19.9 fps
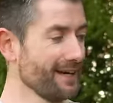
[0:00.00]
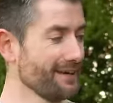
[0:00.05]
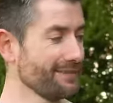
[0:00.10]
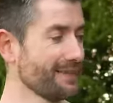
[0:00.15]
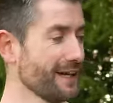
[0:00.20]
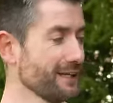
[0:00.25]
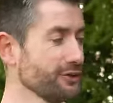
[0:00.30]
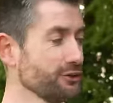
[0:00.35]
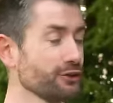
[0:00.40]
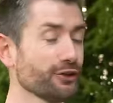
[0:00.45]

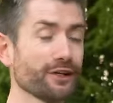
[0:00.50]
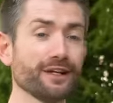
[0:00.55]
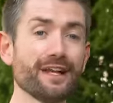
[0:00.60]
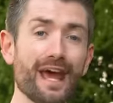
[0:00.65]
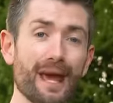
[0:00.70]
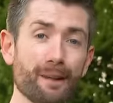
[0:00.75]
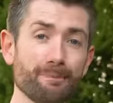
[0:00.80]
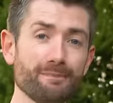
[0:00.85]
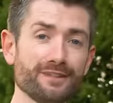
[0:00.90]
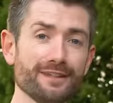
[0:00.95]
Then you can
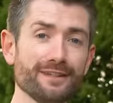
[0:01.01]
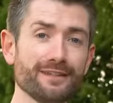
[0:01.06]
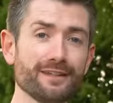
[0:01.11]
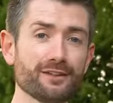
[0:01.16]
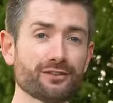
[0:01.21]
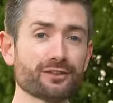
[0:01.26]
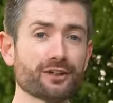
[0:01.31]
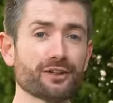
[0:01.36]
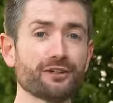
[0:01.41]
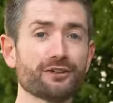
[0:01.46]
empty
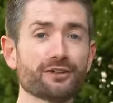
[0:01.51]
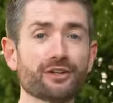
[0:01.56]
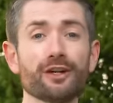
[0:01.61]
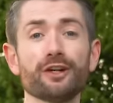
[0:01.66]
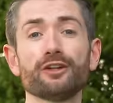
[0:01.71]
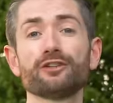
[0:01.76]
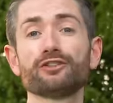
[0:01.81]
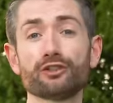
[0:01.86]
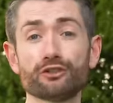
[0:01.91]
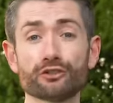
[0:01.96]
these out
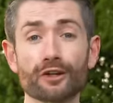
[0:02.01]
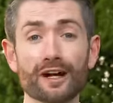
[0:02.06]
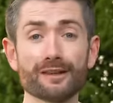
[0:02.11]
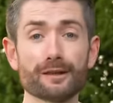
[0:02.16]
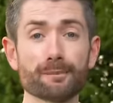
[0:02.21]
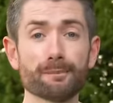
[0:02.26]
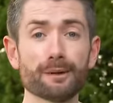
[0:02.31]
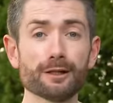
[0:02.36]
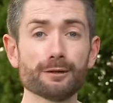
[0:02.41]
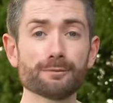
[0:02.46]
to dry
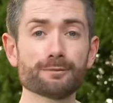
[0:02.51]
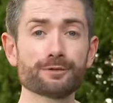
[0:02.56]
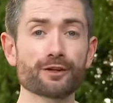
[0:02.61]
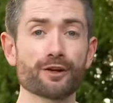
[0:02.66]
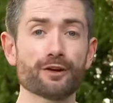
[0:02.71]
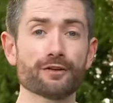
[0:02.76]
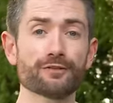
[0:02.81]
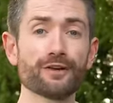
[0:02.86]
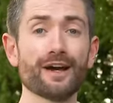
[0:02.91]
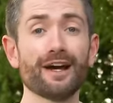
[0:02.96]
the bulbs
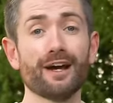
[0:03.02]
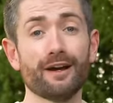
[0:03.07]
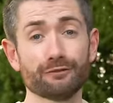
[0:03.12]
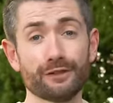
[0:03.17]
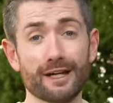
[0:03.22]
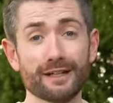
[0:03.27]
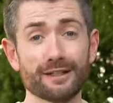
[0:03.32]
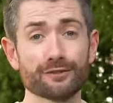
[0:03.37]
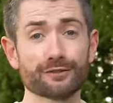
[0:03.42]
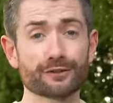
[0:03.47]
off,
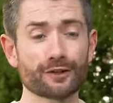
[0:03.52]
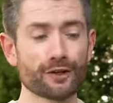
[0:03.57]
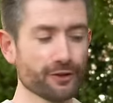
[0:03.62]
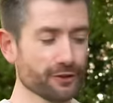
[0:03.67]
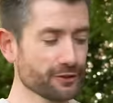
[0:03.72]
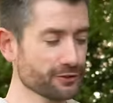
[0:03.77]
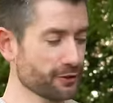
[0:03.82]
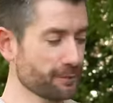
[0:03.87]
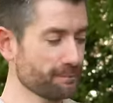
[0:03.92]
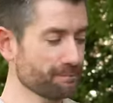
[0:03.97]
ready for
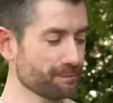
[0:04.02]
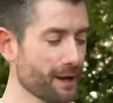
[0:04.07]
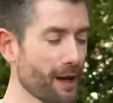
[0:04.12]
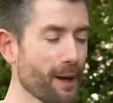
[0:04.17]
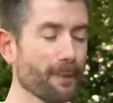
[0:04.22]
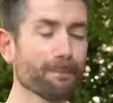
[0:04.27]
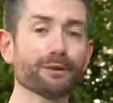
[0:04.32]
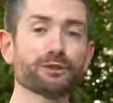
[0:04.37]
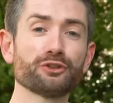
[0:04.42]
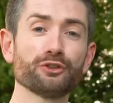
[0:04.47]
autumn,
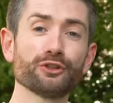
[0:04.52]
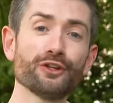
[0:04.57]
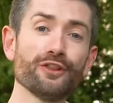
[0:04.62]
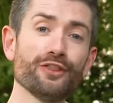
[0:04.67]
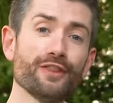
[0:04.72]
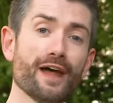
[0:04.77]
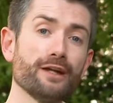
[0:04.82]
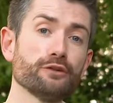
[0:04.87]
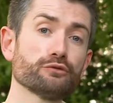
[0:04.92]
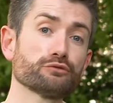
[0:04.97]
but you
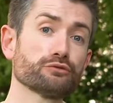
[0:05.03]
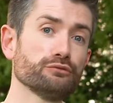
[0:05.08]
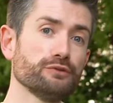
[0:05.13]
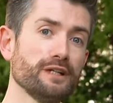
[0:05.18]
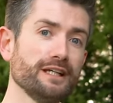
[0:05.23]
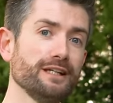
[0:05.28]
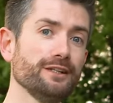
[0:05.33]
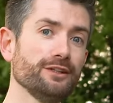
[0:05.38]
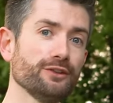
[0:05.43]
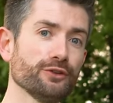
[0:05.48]
can then
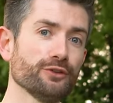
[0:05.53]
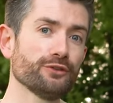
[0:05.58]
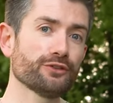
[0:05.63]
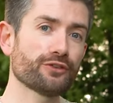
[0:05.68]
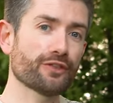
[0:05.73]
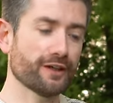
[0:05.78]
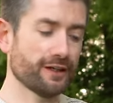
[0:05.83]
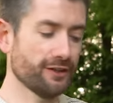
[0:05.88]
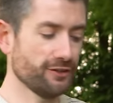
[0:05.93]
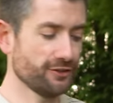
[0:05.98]

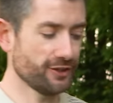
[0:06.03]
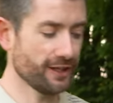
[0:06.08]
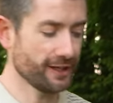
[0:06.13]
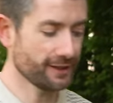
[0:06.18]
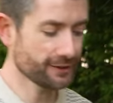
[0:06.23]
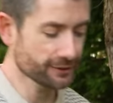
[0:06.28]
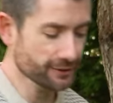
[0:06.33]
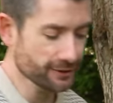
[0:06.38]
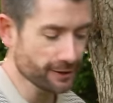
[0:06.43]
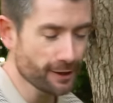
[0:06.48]
reuse the
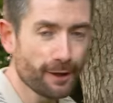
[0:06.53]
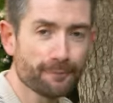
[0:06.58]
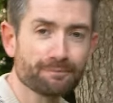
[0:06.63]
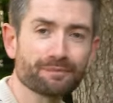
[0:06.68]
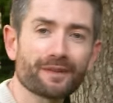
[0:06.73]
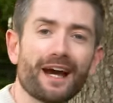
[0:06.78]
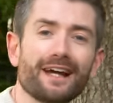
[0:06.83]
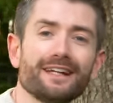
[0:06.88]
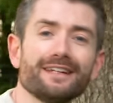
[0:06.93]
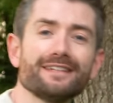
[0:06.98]
container,
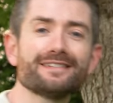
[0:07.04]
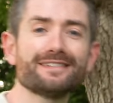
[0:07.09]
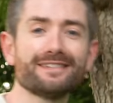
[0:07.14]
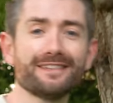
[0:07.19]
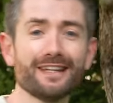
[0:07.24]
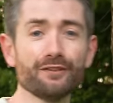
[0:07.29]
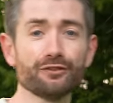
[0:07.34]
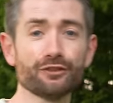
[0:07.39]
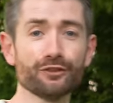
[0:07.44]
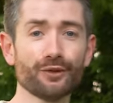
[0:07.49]
and it
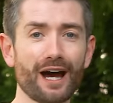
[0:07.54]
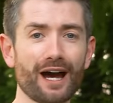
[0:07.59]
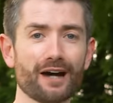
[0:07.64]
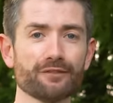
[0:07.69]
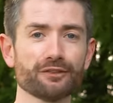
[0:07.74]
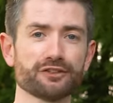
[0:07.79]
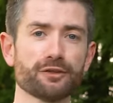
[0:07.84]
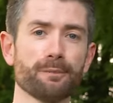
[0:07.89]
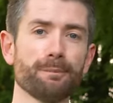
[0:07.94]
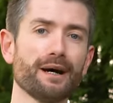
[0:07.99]
saves you
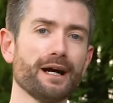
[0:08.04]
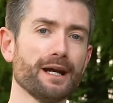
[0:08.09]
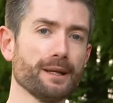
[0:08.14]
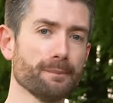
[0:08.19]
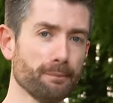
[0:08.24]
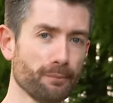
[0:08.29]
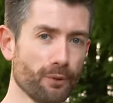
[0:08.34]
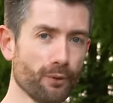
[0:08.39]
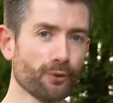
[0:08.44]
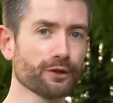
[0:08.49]
having to buy
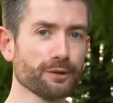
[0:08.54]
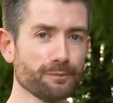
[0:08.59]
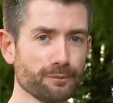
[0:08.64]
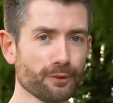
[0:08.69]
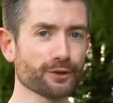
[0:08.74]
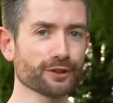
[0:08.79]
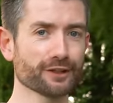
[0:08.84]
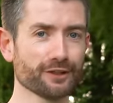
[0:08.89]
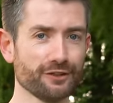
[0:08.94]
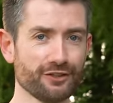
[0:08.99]
more and
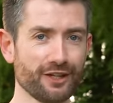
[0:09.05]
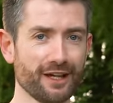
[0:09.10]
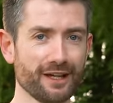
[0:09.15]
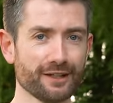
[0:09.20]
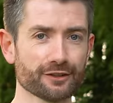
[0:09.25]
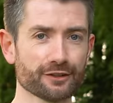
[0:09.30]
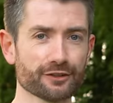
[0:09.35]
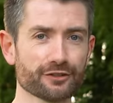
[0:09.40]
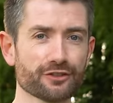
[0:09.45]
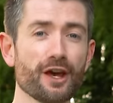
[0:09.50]
more
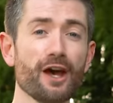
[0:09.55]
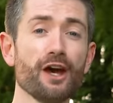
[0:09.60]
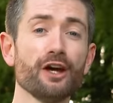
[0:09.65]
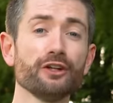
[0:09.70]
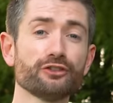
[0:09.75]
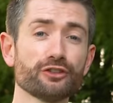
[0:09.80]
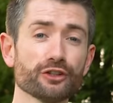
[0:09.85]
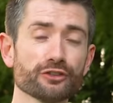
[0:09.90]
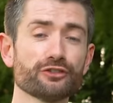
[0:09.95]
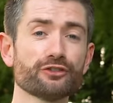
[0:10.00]
containers
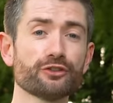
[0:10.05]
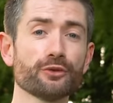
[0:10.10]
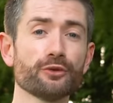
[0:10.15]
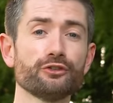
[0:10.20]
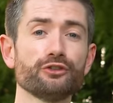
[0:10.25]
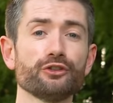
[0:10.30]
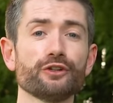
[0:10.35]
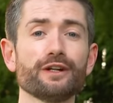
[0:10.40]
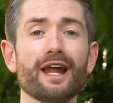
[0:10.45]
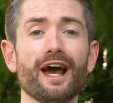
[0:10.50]
just so
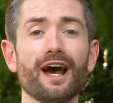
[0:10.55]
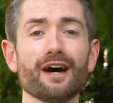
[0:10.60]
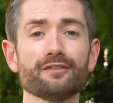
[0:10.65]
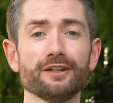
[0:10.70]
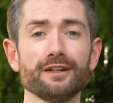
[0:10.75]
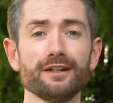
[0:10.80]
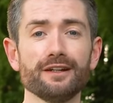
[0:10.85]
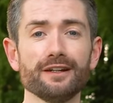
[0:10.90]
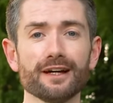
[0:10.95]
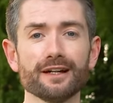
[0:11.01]
that you can have
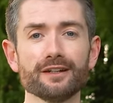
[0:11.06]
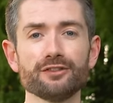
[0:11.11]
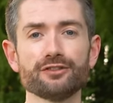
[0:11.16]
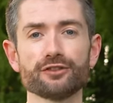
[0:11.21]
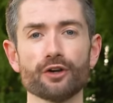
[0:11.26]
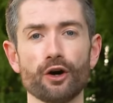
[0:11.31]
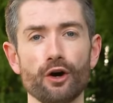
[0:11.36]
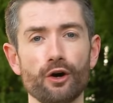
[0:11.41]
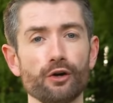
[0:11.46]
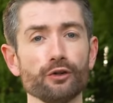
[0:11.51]
a
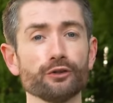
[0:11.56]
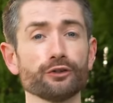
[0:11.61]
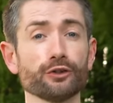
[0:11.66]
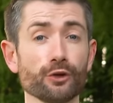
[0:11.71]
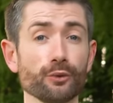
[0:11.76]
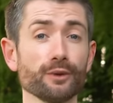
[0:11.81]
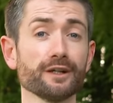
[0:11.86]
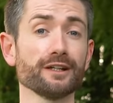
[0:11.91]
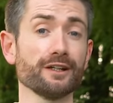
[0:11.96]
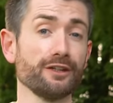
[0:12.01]
nice
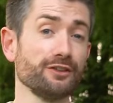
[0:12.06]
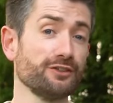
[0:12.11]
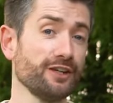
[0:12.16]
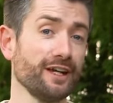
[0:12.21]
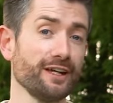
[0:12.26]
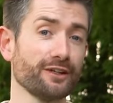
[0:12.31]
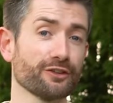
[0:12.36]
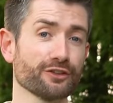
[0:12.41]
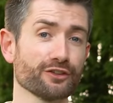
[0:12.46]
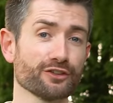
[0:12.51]
ongoing
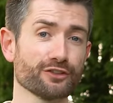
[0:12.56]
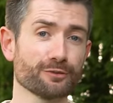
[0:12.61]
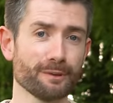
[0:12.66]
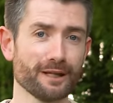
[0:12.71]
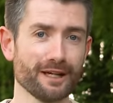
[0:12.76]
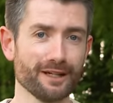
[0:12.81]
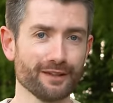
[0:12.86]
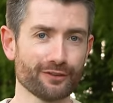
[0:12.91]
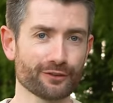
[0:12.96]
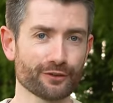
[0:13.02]
container
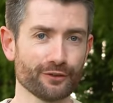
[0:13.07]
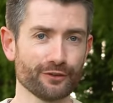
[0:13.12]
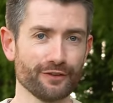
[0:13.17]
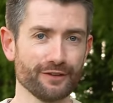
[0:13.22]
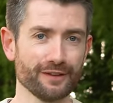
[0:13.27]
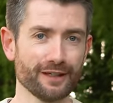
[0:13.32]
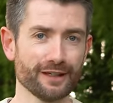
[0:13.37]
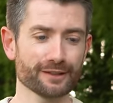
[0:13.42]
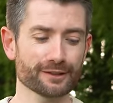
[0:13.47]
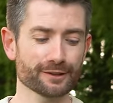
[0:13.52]
display through the
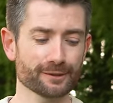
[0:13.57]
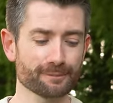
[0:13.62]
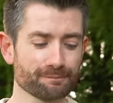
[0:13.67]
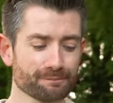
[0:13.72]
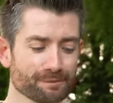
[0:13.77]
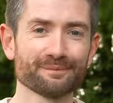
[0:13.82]
year.